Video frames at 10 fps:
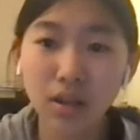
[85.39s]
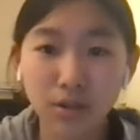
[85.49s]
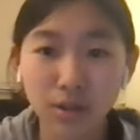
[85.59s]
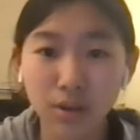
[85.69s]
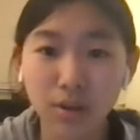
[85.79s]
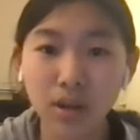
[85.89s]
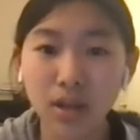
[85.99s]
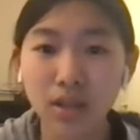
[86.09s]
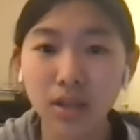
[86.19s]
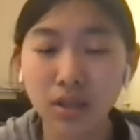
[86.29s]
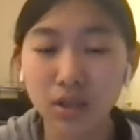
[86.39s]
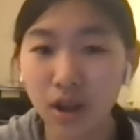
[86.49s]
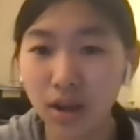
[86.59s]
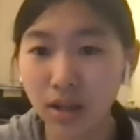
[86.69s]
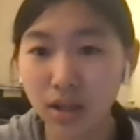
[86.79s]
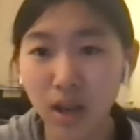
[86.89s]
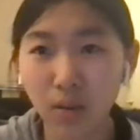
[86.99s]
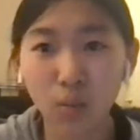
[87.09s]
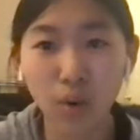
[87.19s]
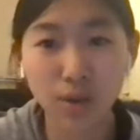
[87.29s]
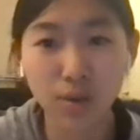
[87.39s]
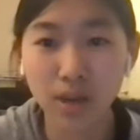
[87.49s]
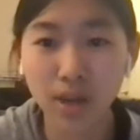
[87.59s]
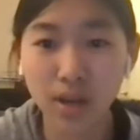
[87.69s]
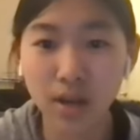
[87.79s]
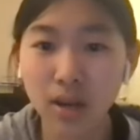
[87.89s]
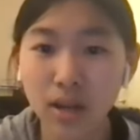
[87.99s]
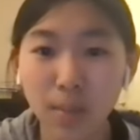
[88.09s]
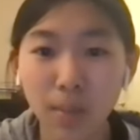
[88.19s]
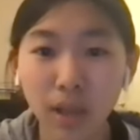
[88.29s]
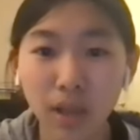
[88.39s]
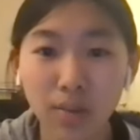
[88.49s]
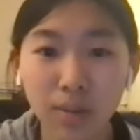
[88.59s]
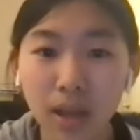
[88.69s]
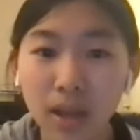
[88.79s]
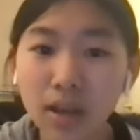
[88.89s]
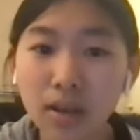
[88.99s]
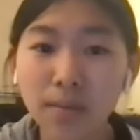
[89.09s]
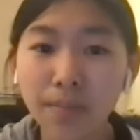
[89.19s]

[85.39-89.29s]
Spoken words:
also known as jotting down what you hear in the melody played.